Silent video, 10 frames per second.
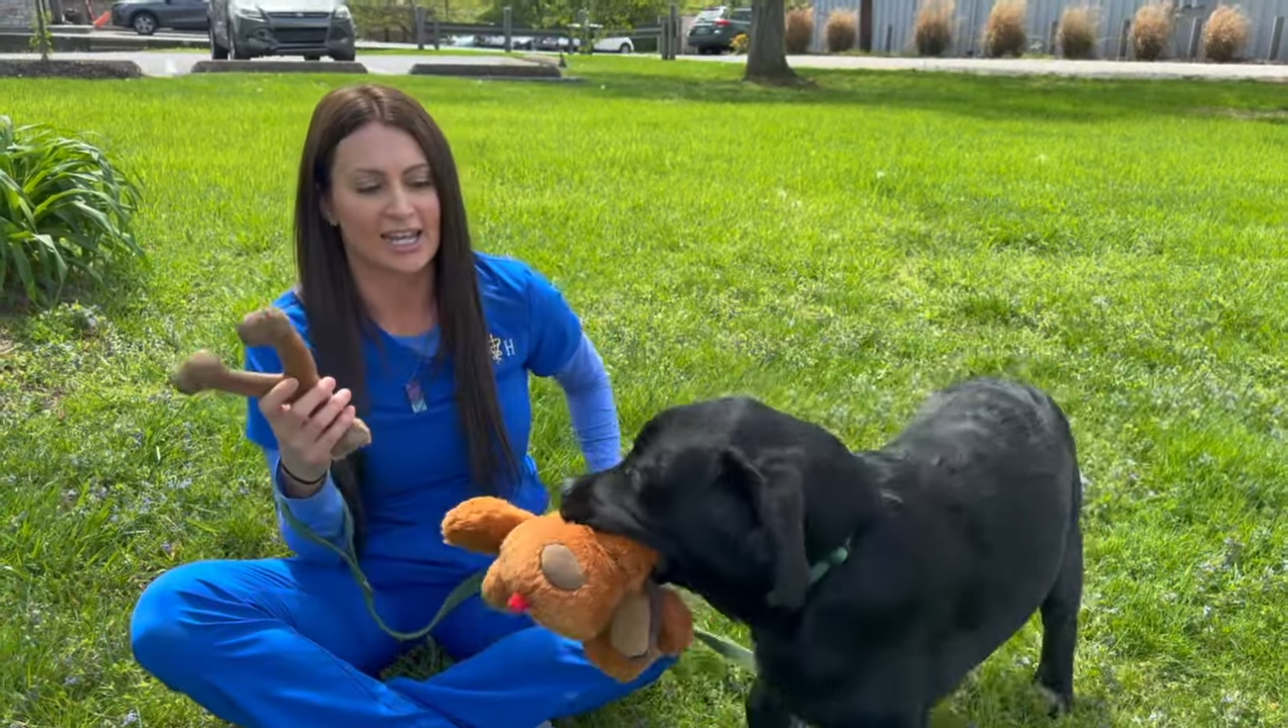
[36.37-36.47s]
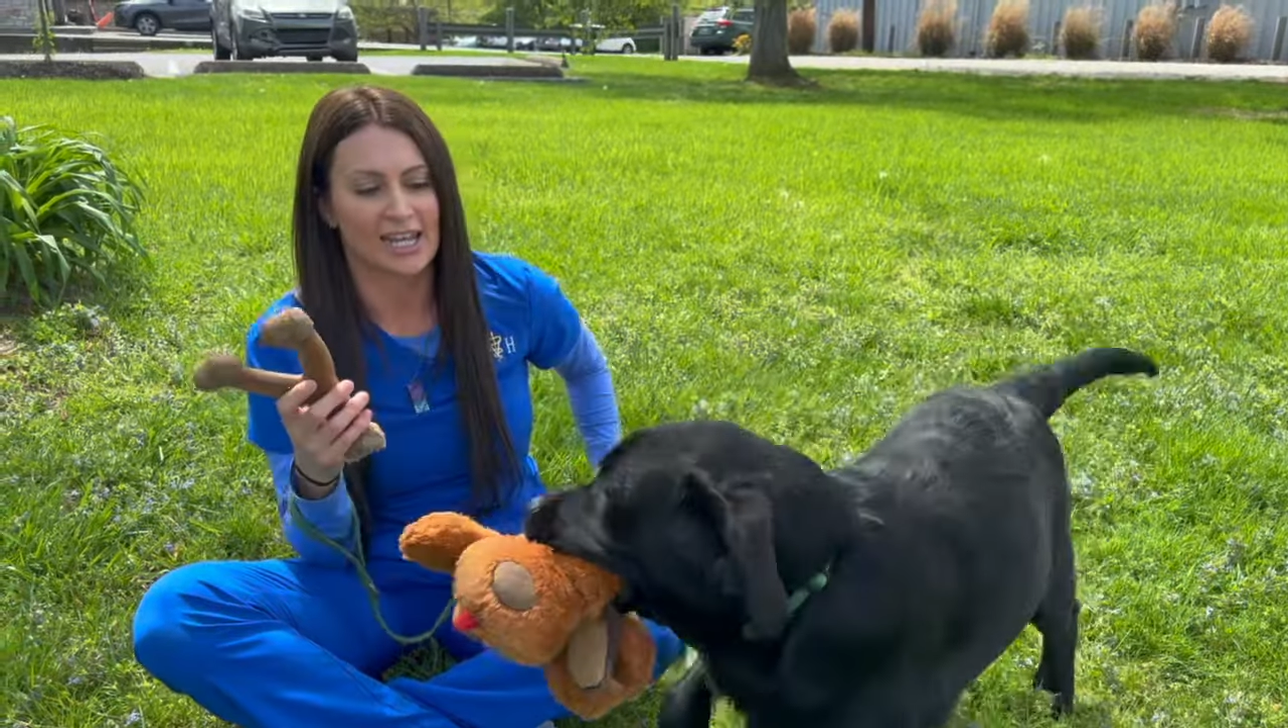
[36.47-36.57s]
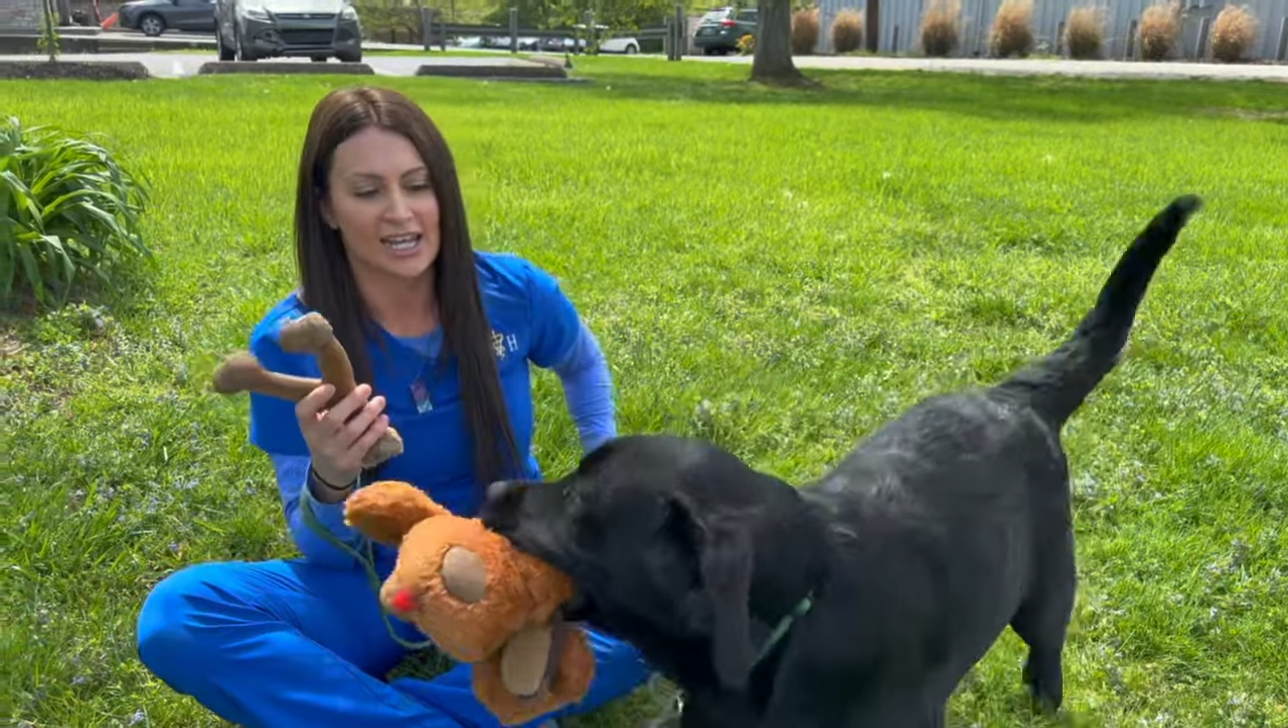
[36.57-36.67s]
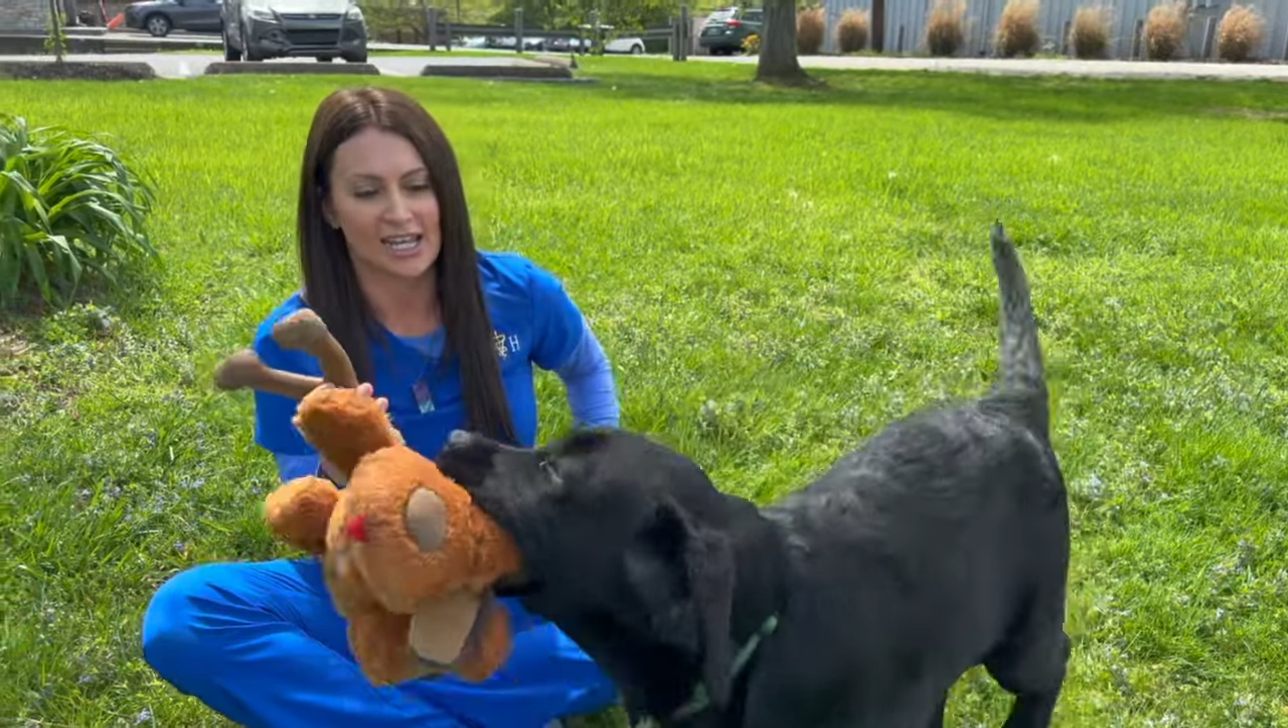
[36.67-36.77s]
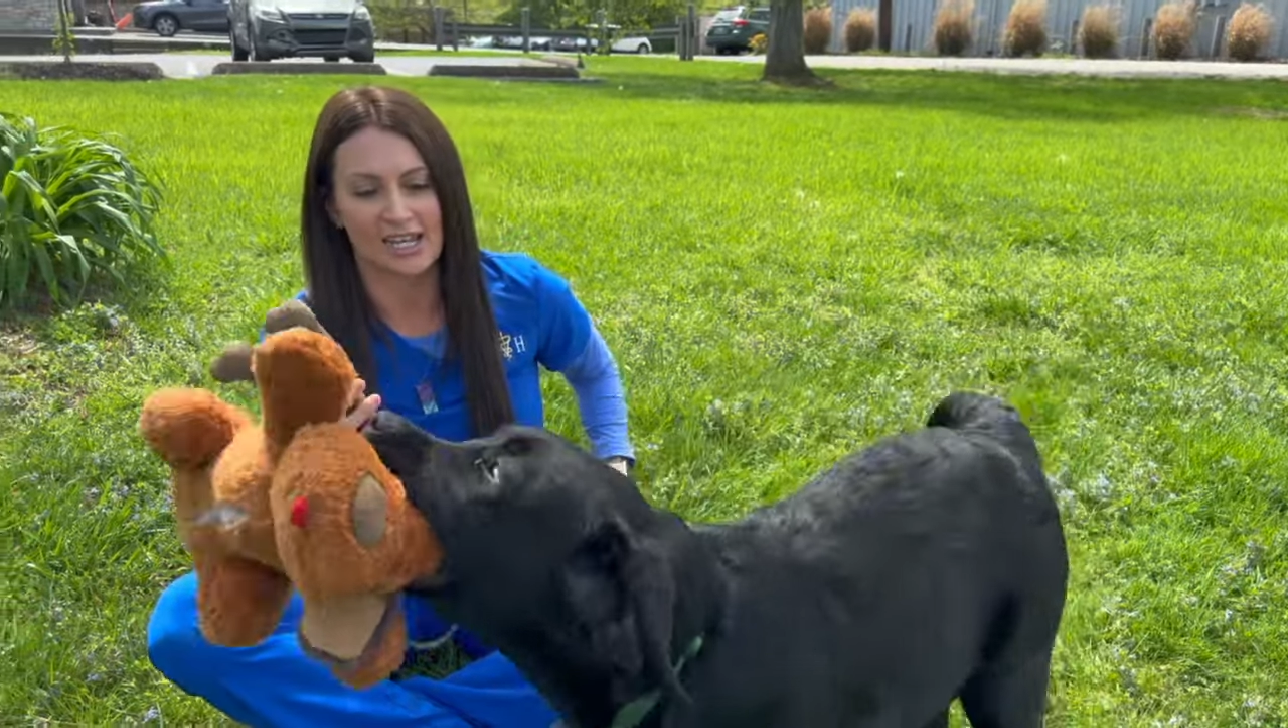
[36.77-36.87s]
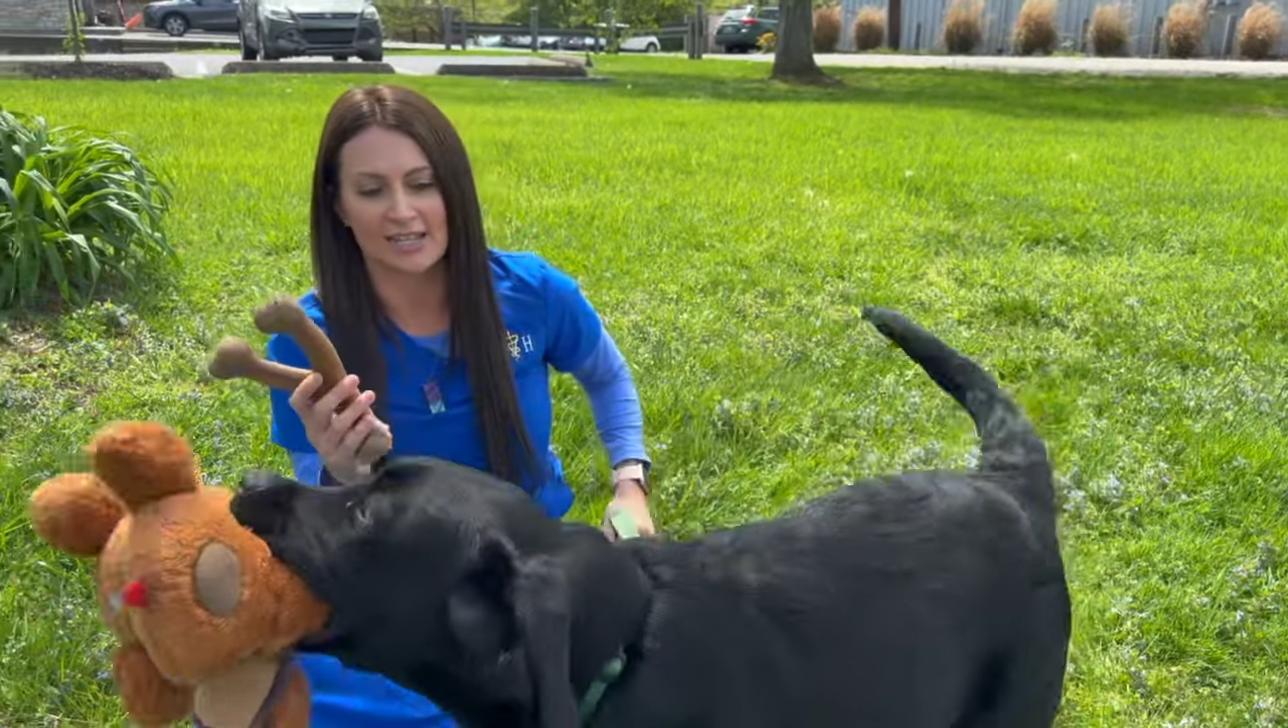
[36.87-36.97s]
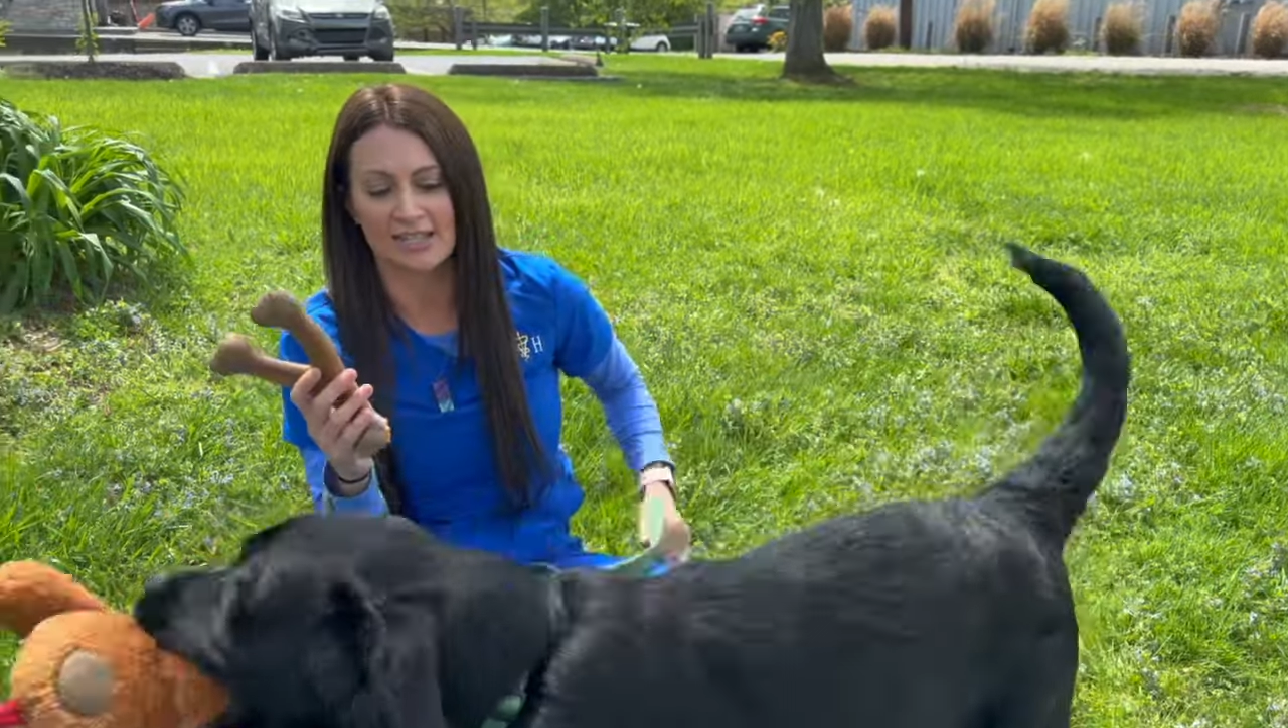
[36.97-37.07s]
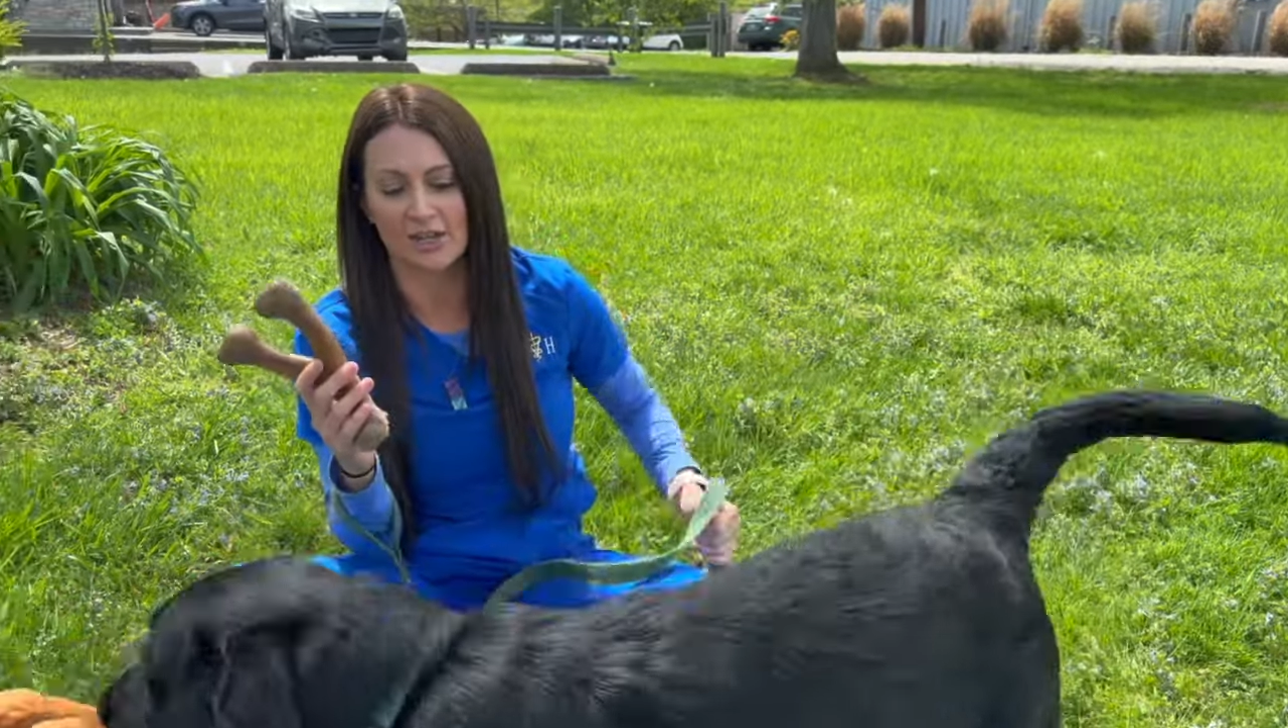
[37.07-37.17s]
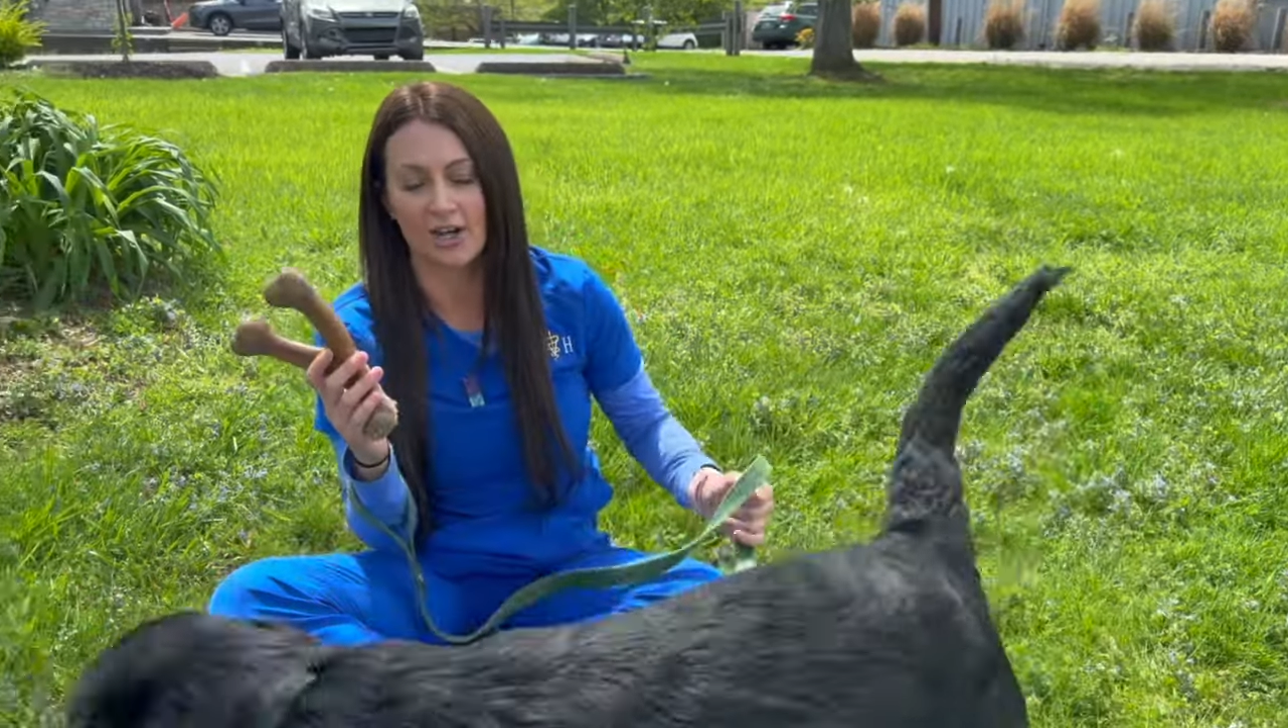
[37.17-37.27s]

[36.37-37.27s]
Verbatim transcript: is,